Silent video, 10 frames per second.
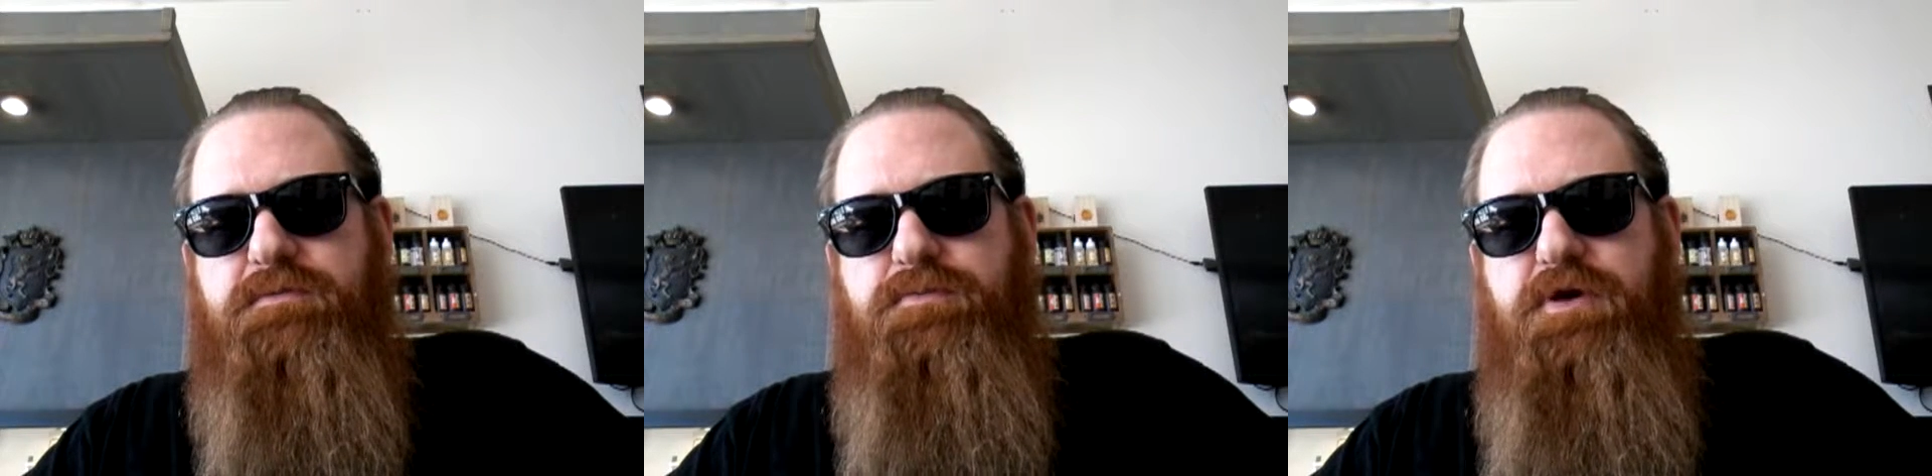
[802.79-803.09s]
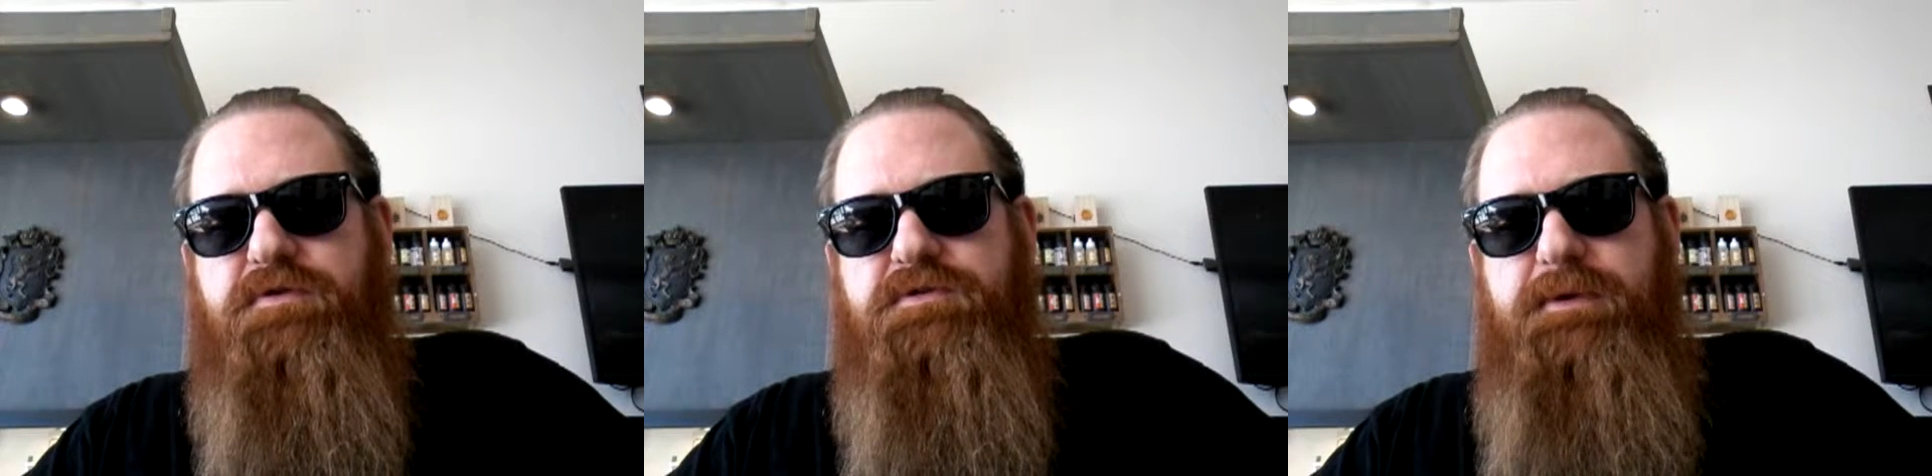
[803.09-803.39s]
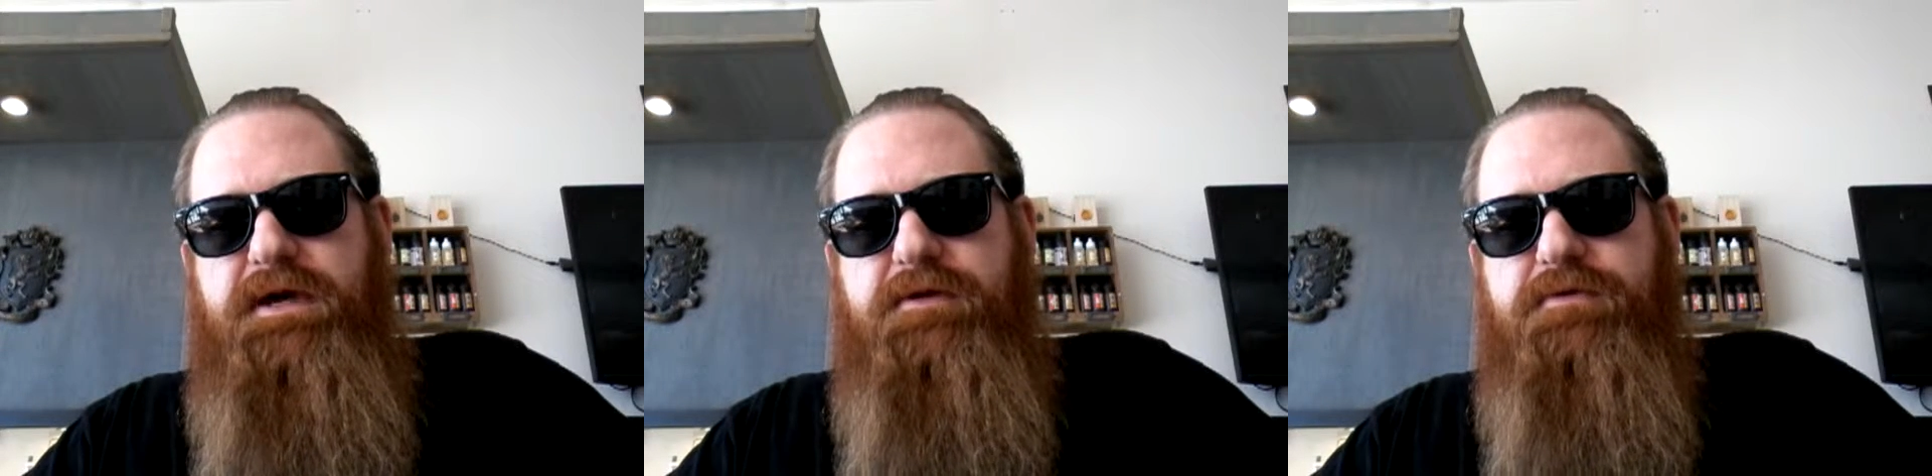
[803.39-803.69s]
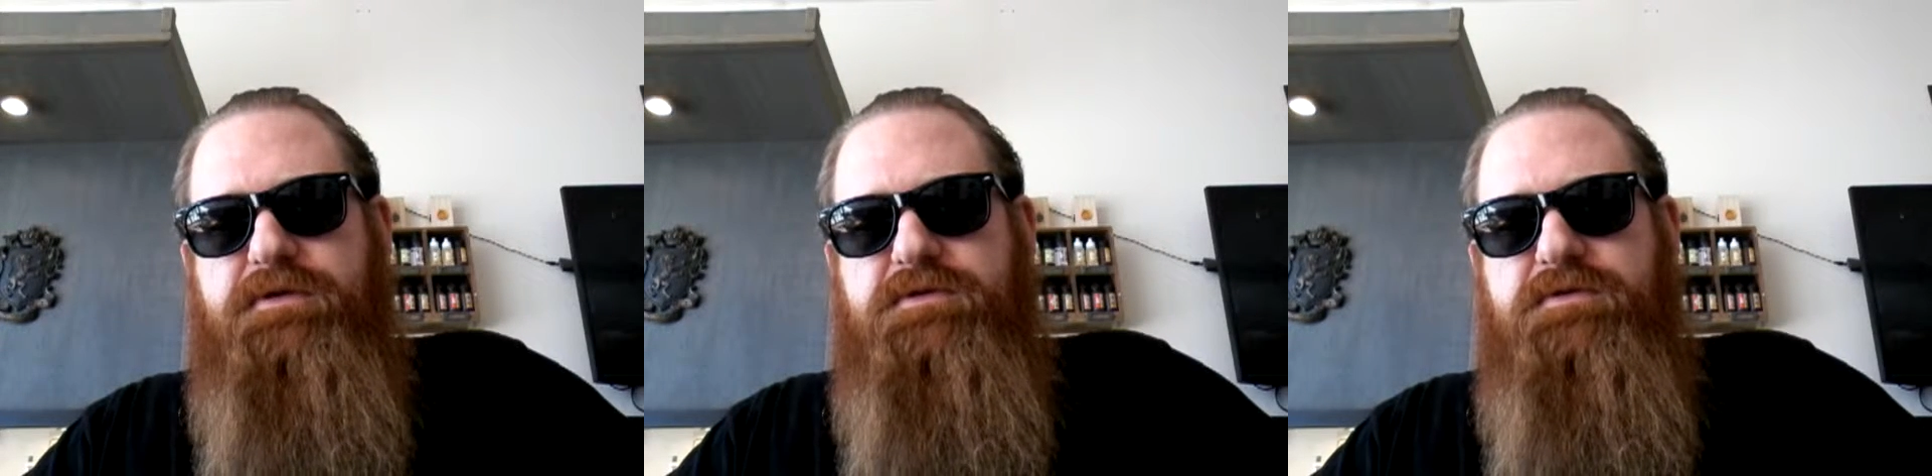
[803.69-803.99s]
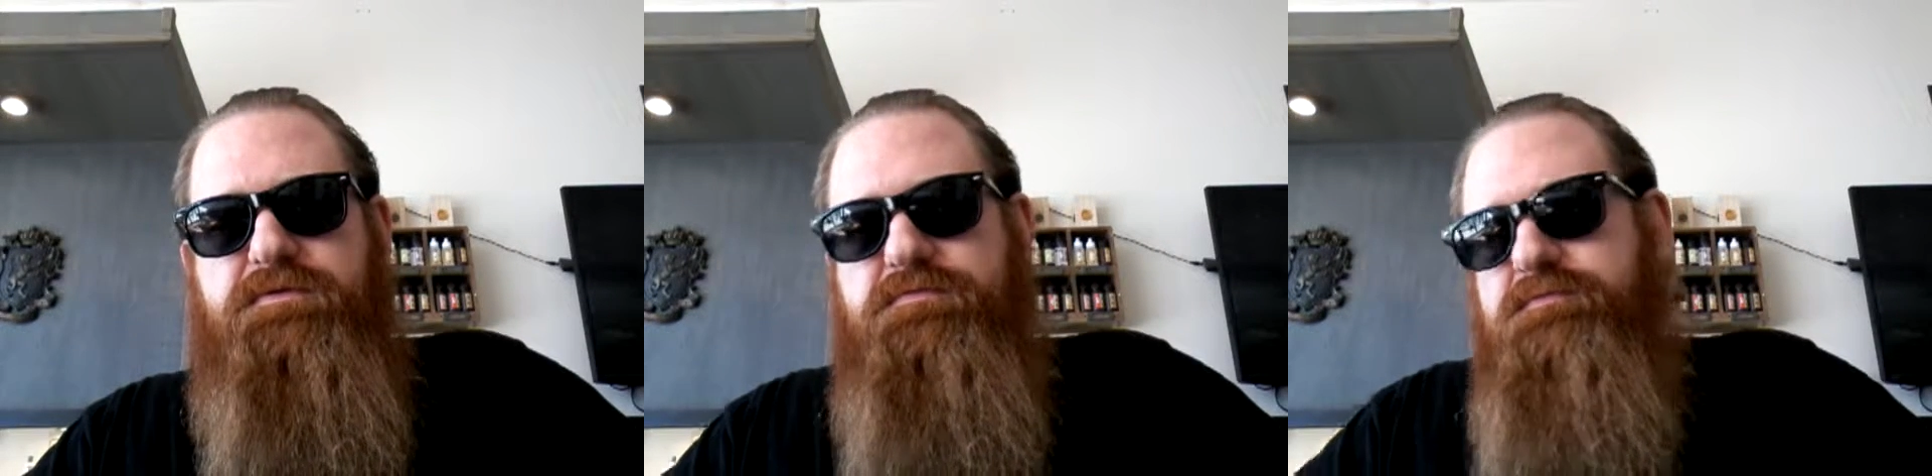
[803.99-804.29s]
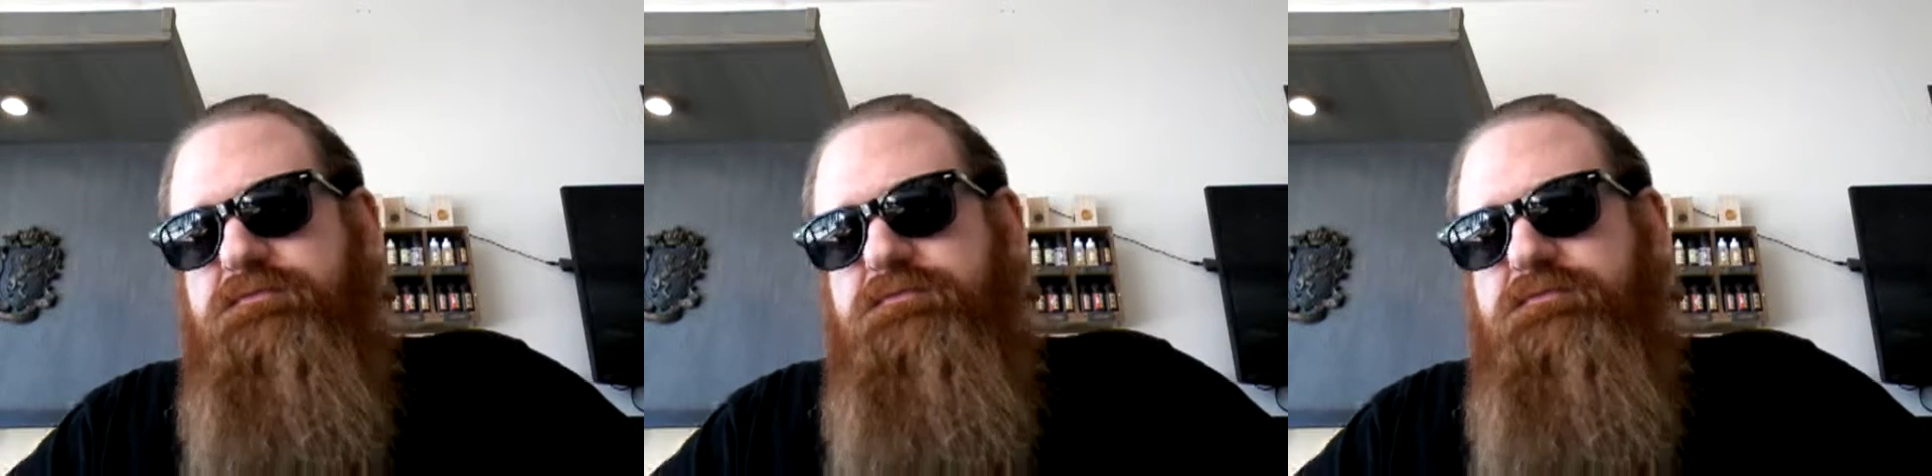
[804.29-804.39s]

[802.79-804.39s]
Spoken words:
your brother's batteries,